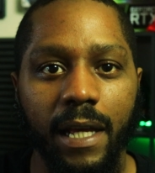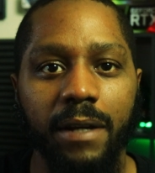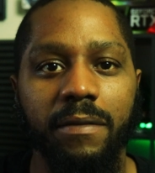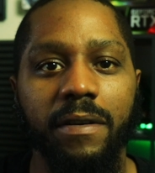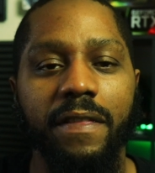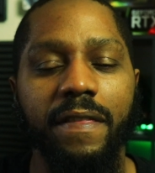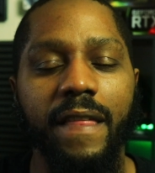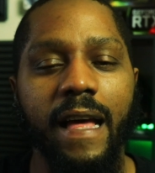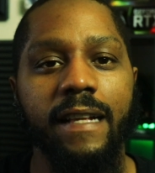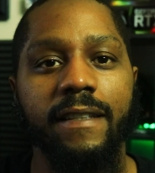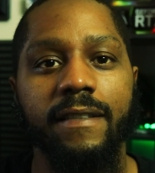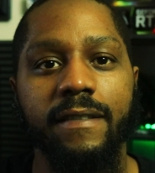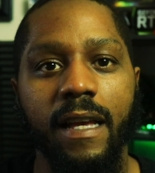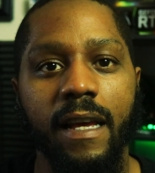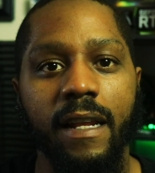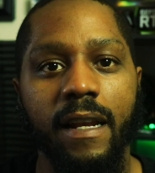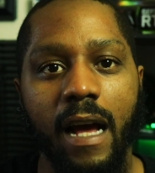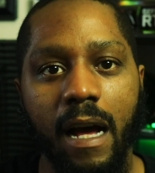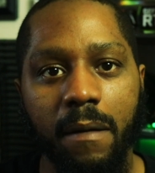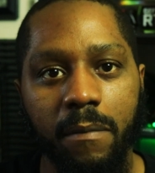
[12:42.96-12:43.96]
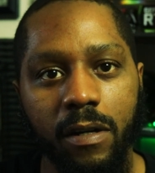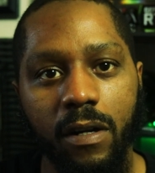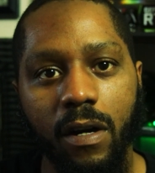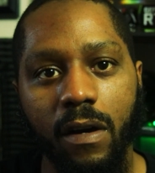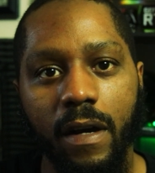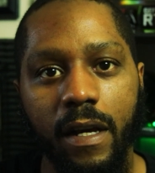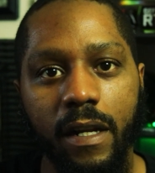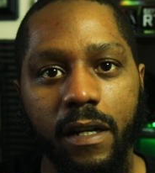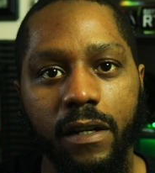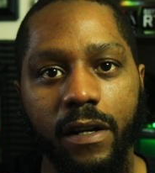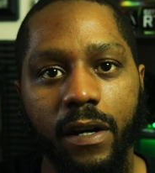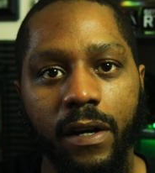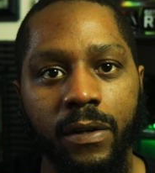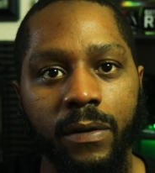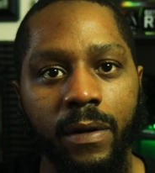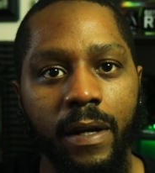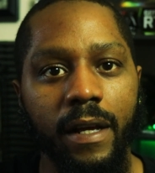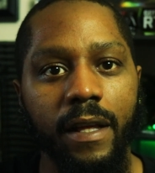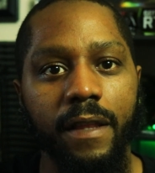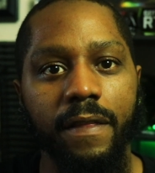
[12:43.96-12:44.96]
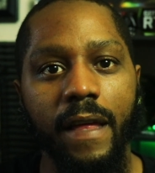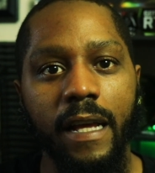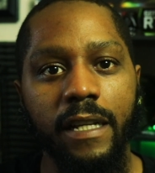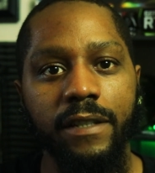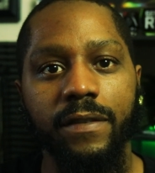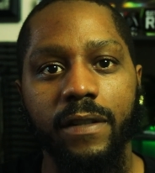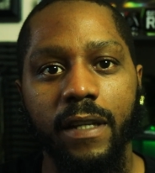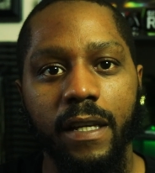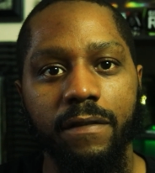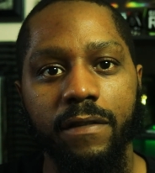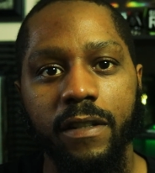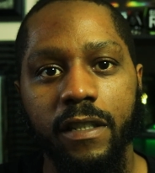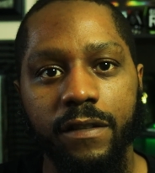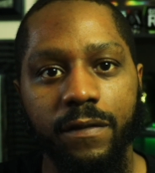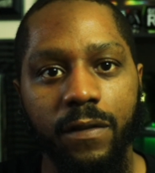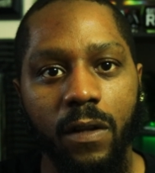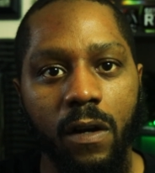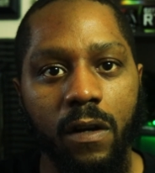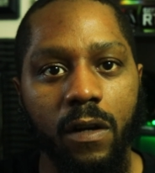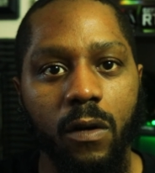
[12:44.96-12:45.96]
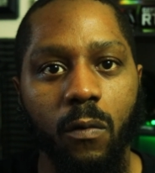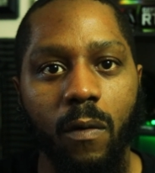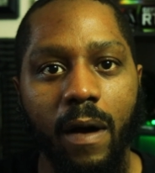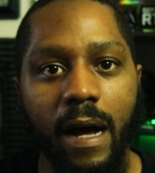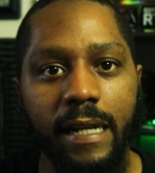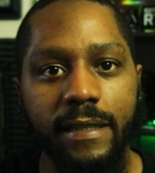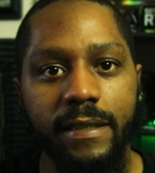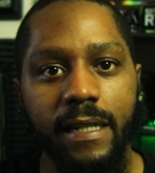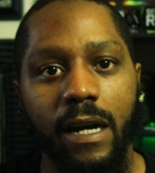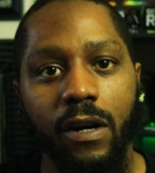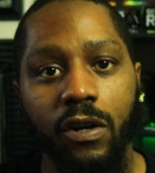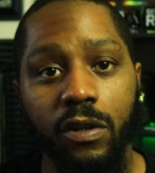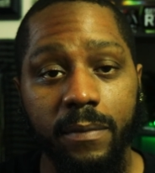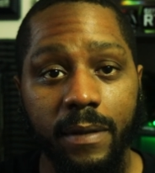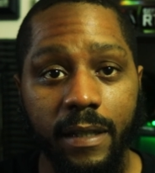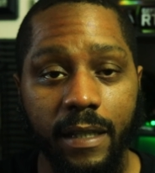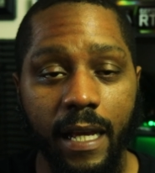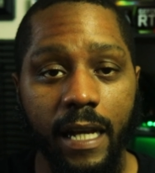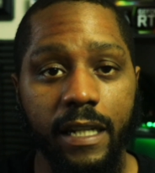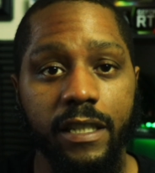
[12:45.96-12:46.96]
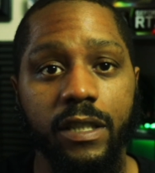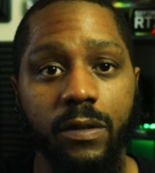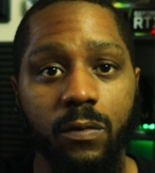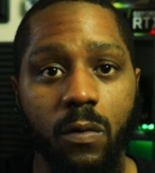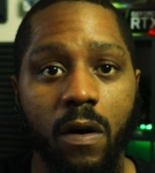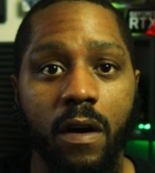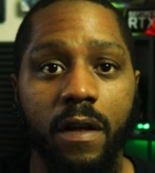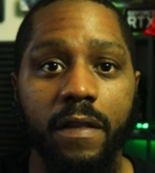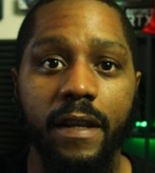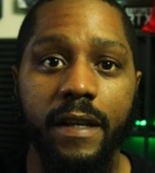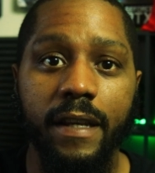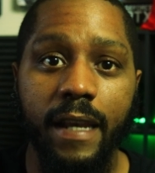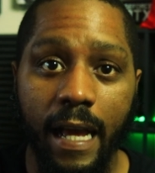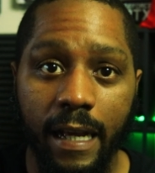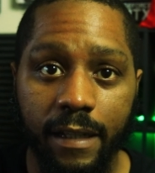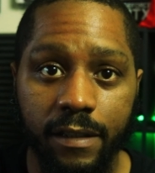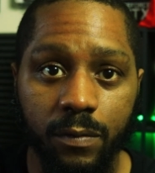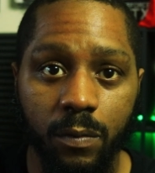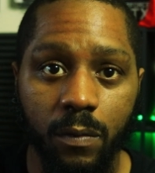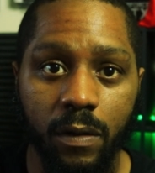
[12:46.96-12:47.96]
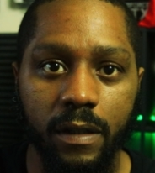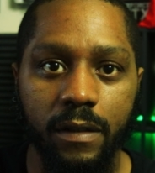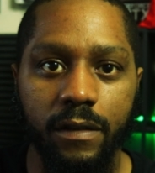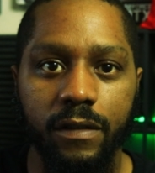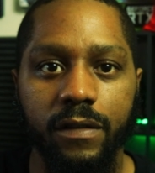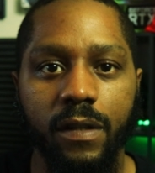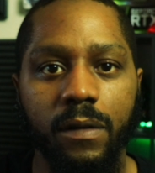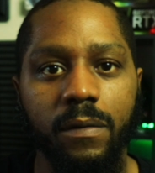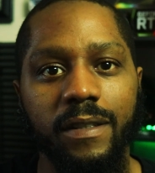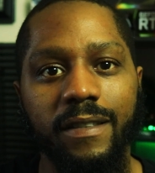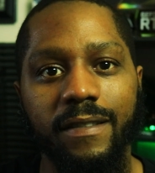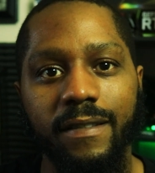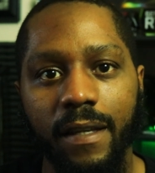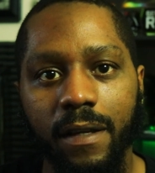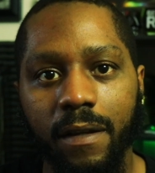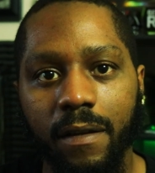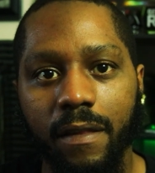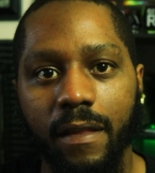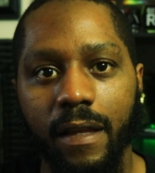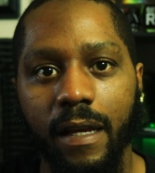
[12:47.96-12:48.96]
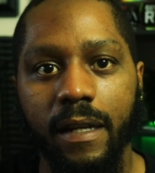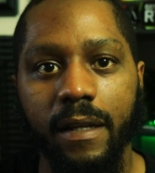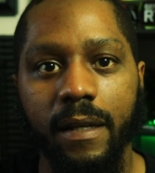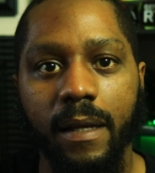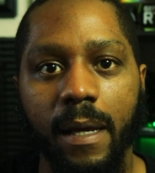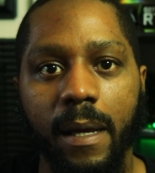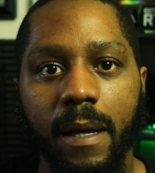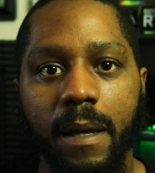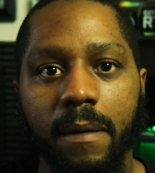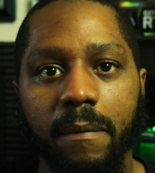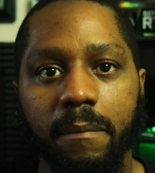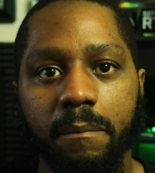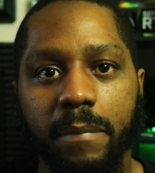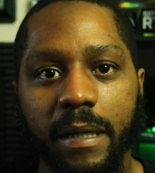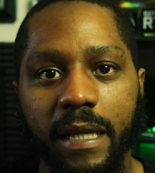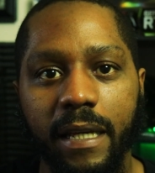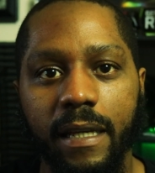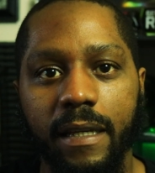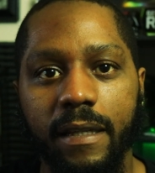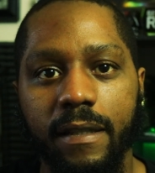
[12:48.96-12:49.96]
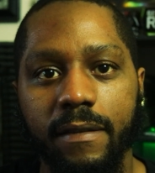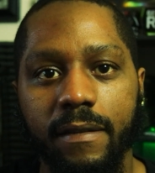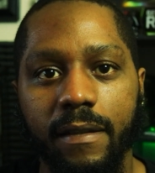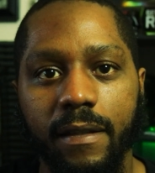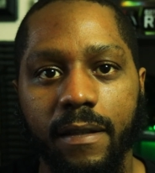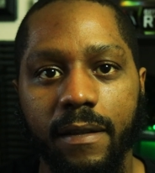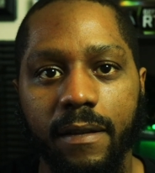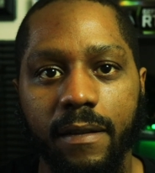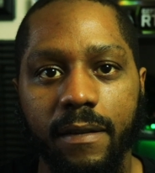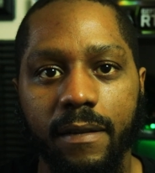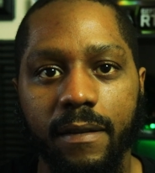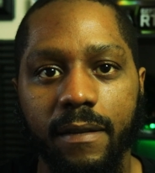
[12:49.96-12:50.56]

And with that said, I'm gonna go ahead and go. Thanks for giving this vlog a watch. I hope to catch you all in the next one. So until then, be easy.